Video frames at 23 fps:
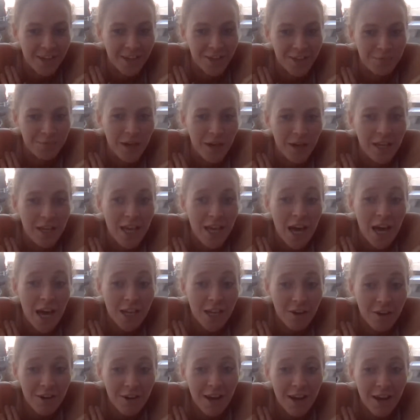Yeah, they're going to be like,
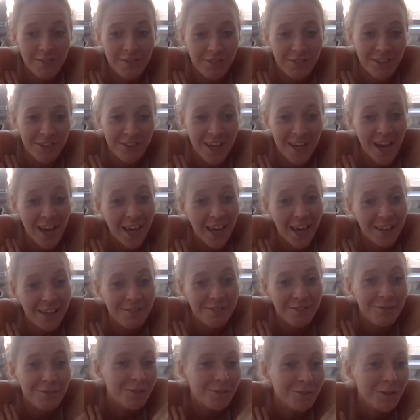yeah, go live every
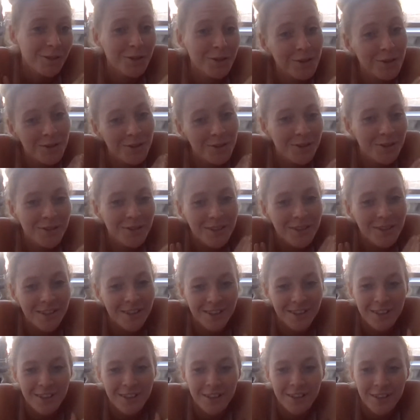day.
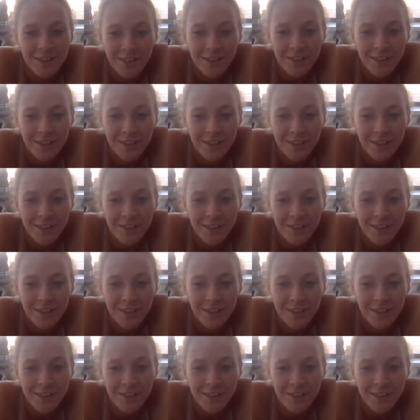Woo!